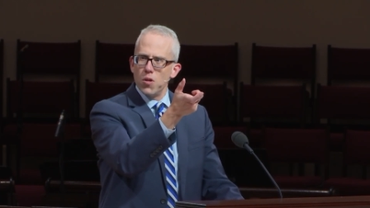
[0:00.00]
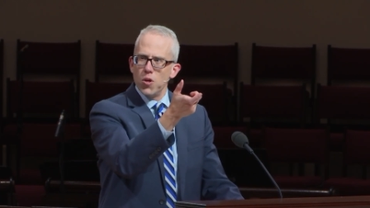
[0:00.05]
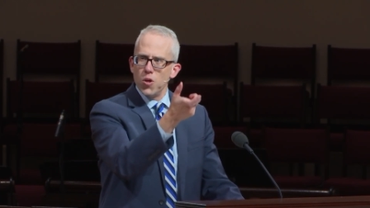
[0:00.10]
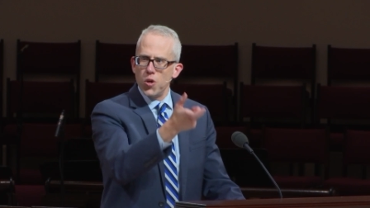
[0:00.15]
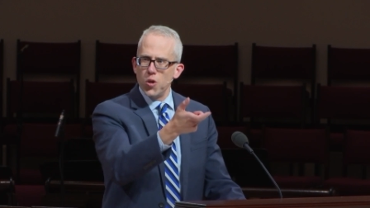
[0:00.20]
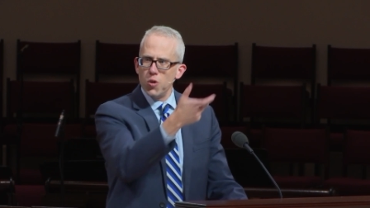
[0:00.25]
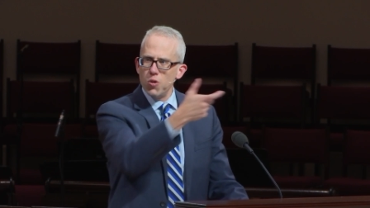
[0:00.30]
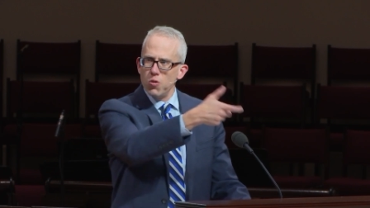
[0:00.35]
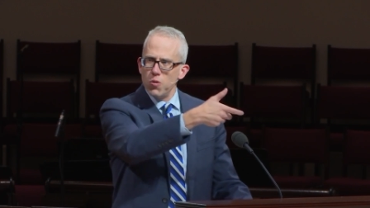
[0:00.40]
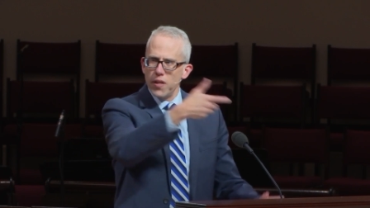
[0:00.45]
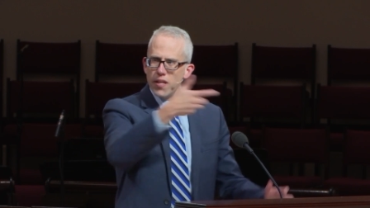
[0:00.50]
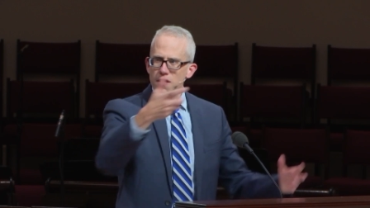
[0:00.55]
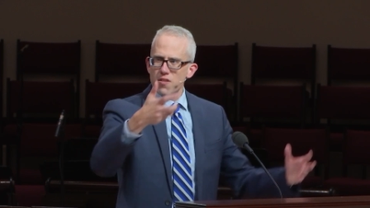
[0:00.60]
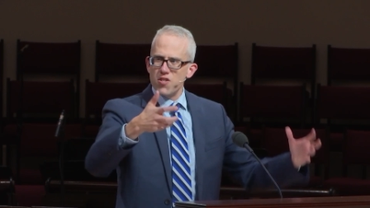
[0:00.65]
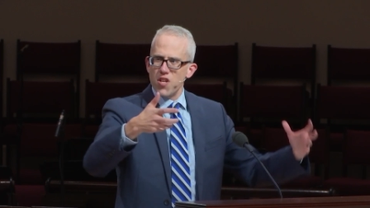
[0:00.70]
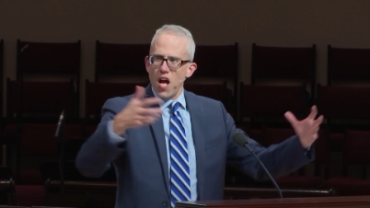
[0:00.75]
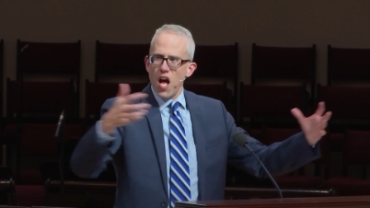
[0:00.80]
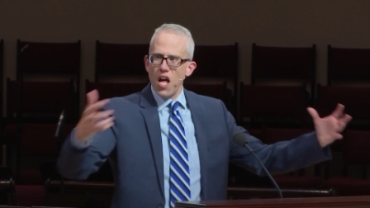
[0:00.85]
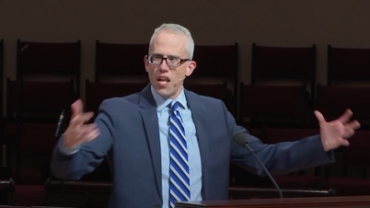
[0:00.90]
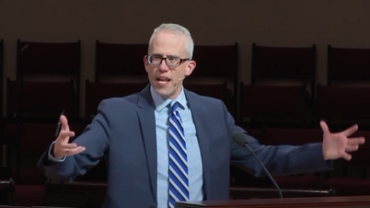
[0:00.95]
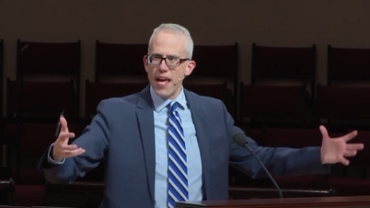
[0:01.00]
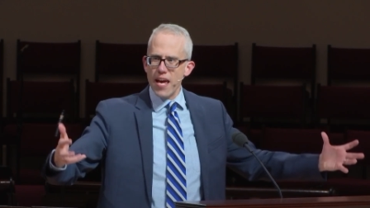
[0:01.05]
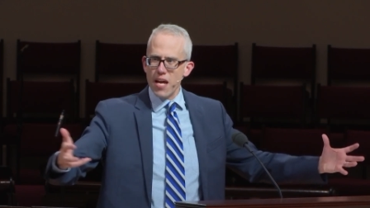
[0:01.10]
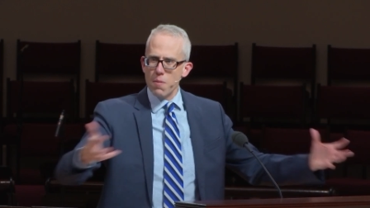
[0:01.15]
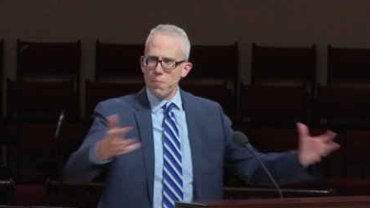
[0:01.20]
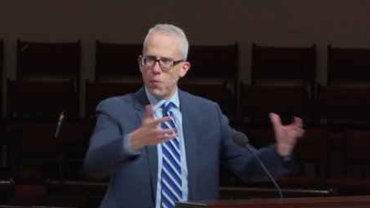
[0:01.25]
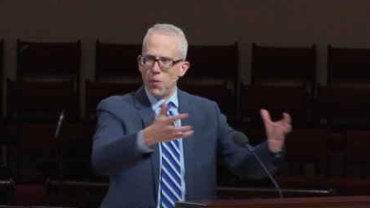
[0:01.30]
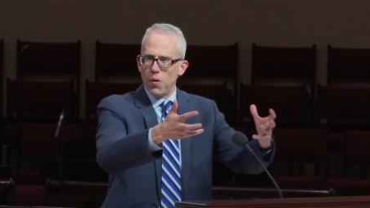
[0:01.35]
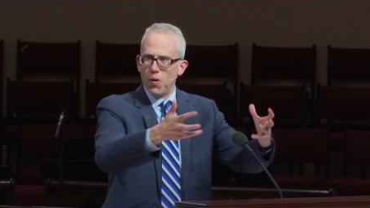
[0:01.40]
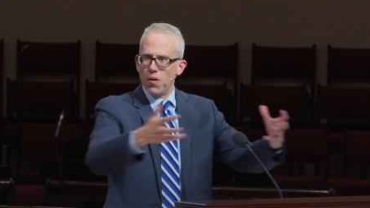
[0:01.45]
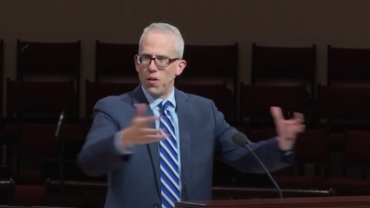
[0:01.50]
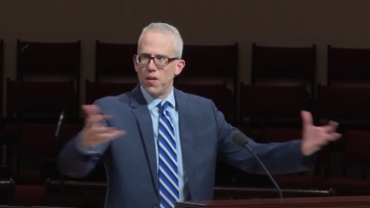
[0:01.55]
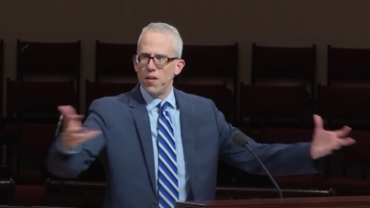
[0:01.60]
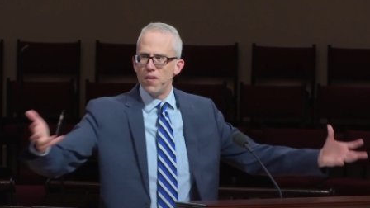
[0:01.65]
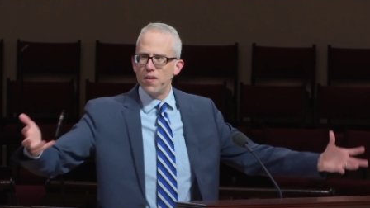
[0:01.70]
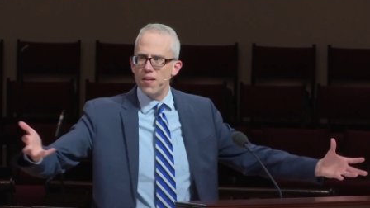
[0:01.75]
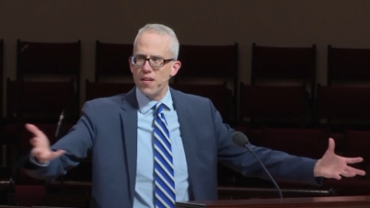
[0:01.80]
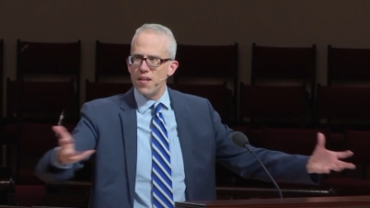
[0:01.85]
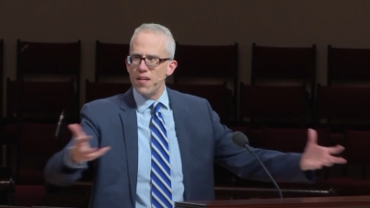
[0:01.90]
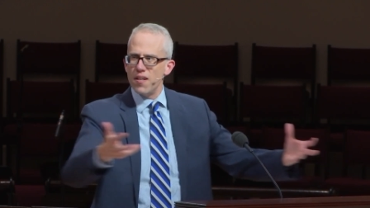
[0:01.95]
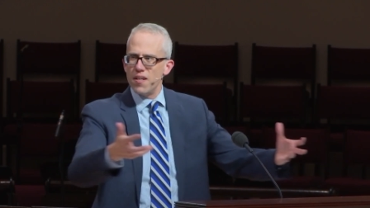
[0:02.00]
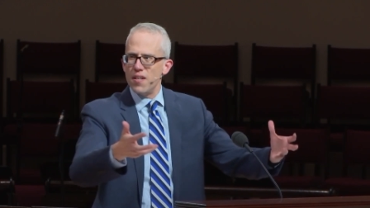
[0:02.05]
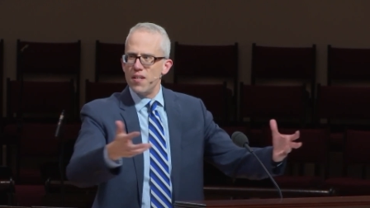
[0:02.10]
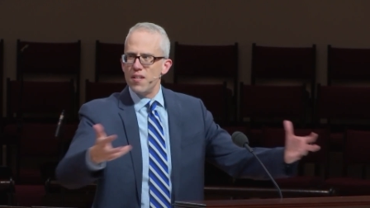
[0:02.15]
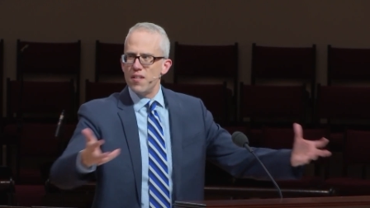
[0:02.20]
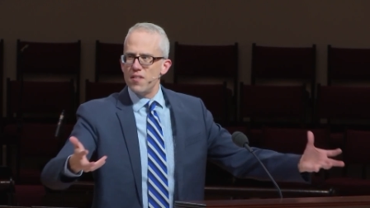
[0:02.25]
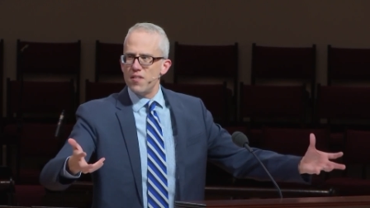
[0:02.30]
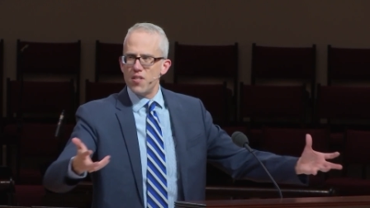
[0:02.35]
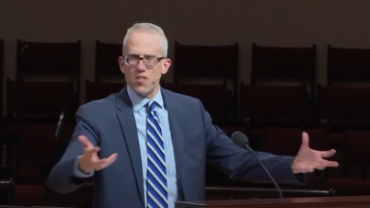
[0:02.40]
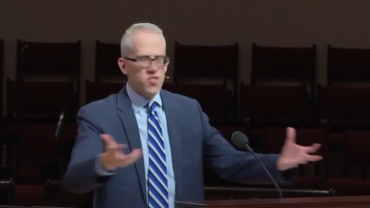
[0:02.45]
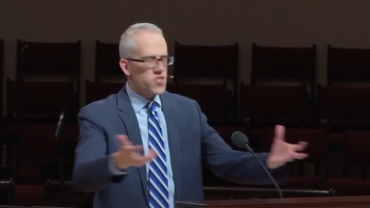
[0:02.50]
Who is unable to